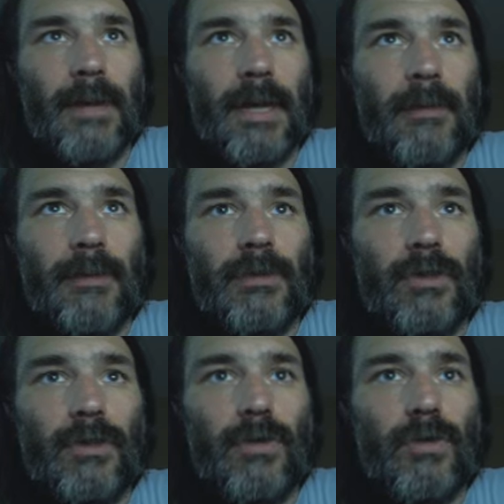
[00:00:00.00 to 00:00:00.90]
able
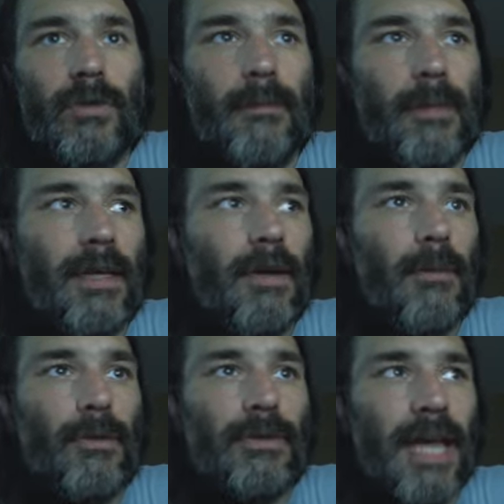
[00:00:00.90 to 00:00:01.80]
to beat
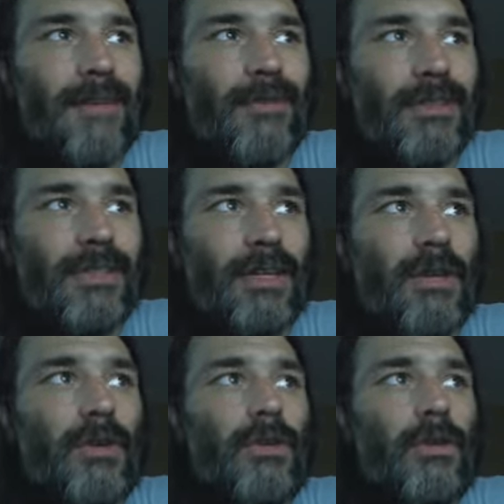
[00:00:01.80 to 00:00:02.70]
almost every
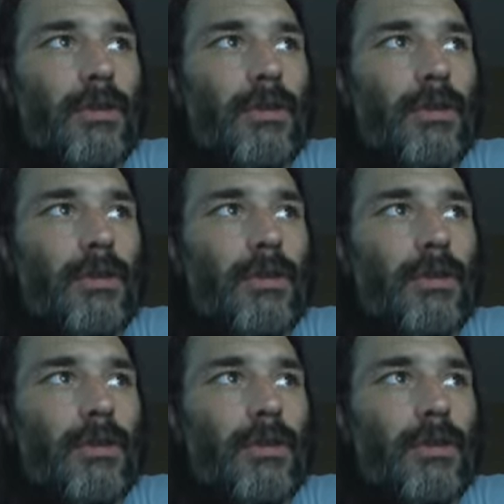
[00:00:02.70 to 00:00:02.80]
single